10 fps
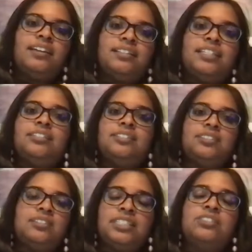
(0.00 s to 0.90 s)
these
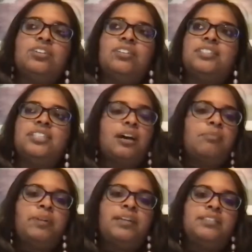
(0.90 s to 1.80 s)
are the
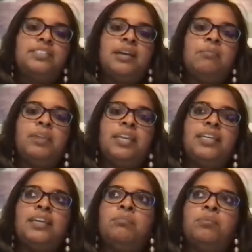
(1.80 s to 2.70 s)
topics that may
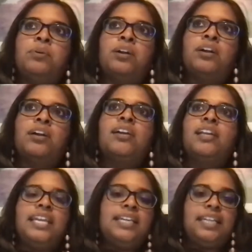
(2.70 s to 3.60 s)
get more
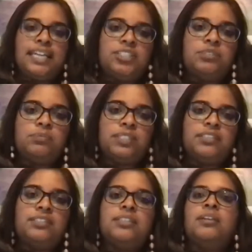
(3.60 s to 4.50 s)
engagement,